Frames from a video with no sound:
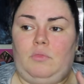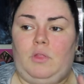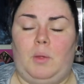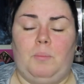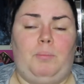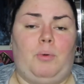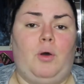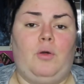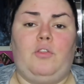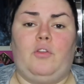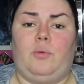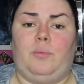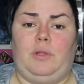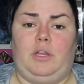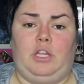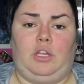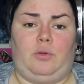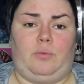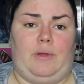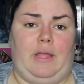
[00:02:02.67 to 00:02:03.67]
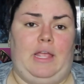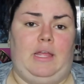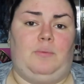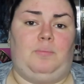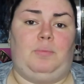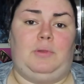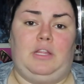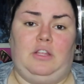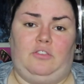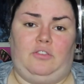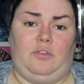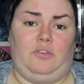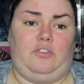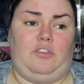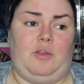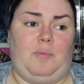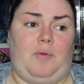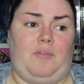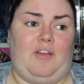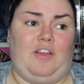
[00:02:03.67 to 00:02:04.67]
both are really great. Please go
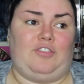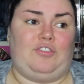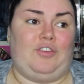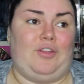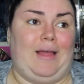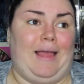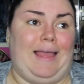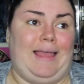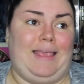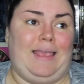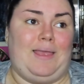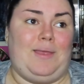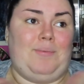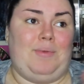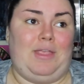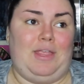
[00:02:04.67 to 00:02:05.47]
see a professional. I am